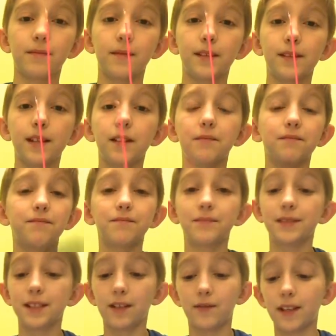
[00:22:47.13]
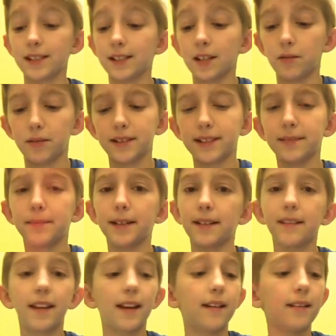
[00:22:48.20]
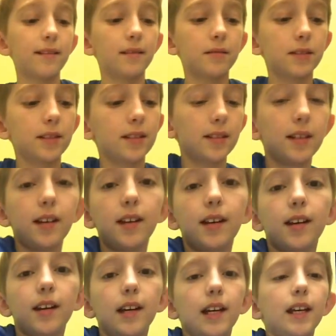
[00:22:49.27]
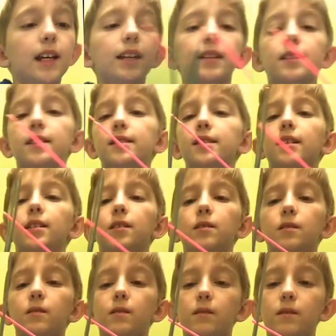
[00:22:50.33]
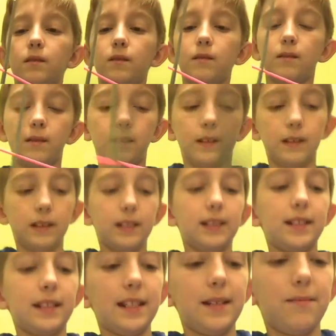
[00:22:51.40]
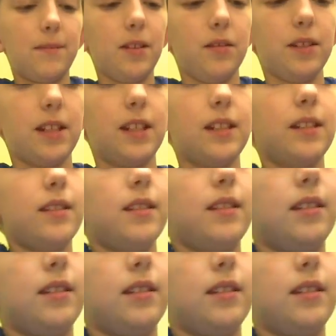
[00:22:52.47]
It's out. See how fast that was compared to that other one? So, snip those ends.